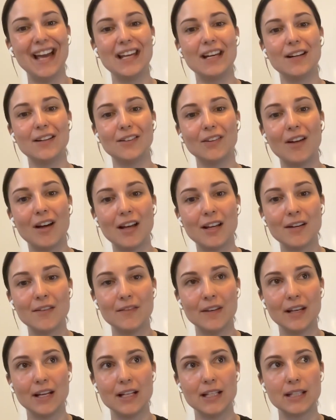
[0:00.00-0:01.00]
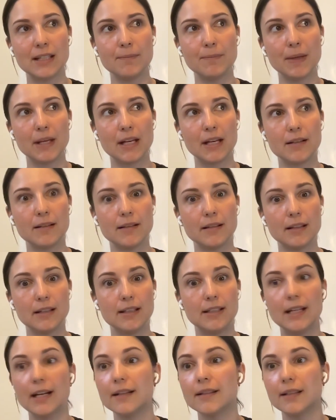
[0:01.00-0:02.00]
And a lot of it is because
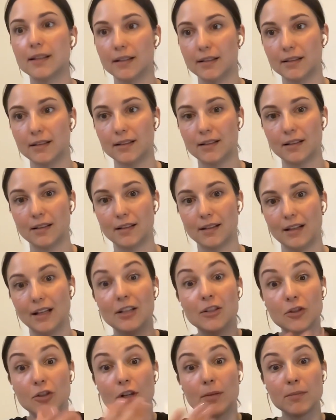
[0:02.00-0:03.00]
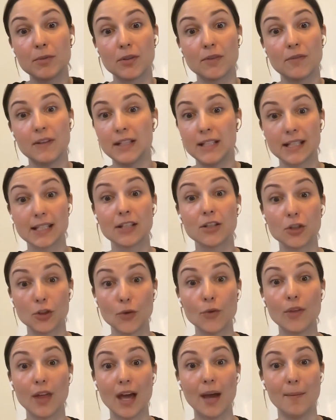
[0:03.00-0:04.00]
it doesn't, in terms of it doesn't
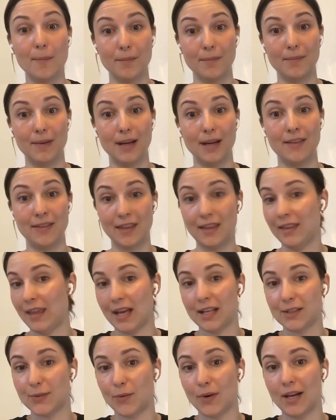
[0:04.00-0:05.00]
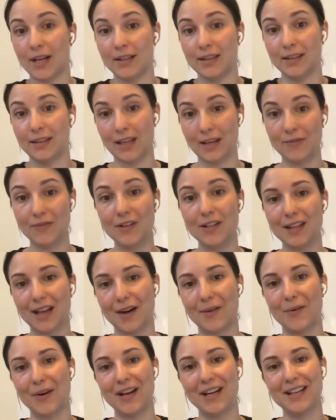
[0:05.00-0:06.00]
to them. And that's why they feel
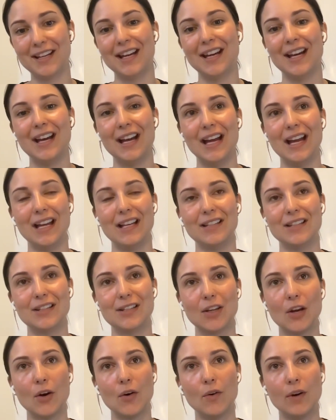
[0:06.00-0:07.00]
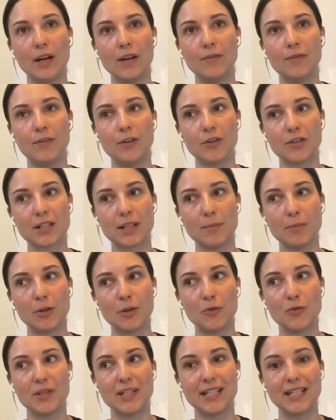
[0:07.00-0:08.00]
that way. And so if you're
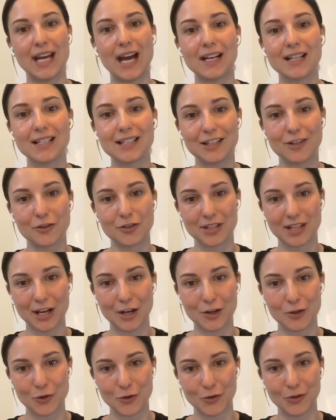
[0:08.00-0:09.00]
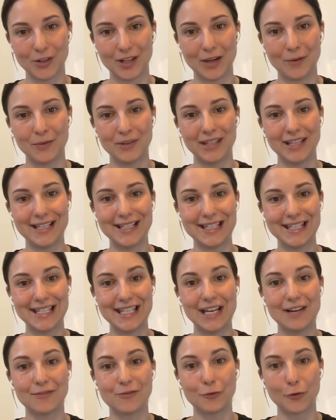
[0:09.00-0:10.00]
someone who stacks their schedule and when they
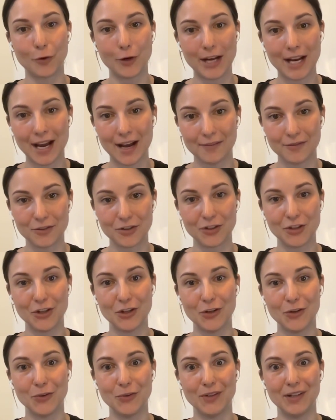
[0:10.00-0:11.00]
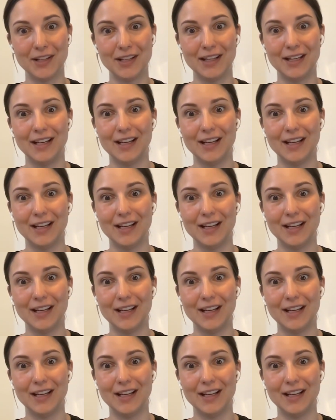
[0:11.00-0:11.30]
see a free afternoon,